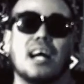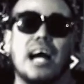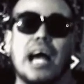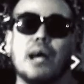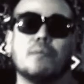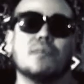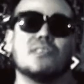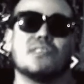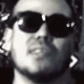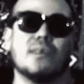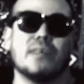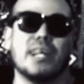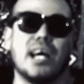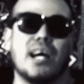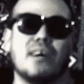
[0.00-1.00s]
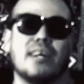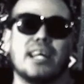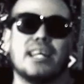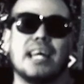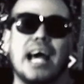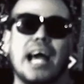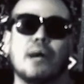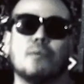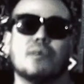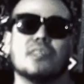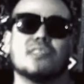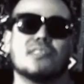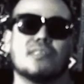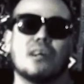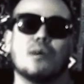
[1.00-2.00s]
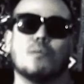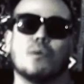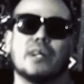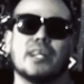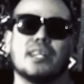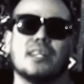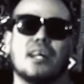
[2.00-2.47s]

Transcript: I would zone out and I wouldn't start working